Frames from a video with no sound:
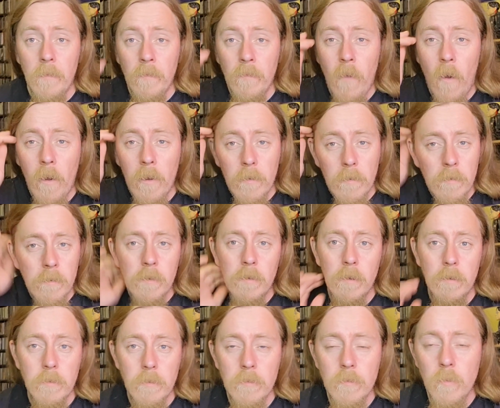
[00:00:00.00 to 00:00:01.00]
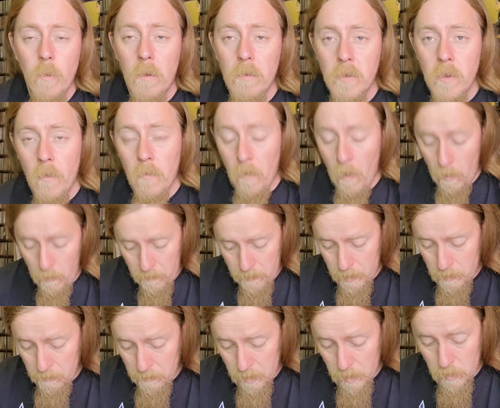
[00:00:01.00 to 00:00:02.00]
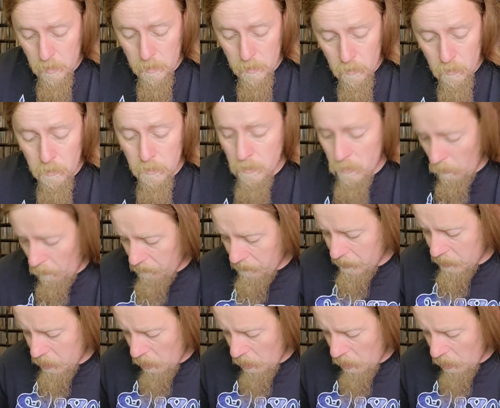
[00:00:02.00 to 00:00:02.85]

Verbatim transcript: and vinyl and God knows what, so I've got some good stuff to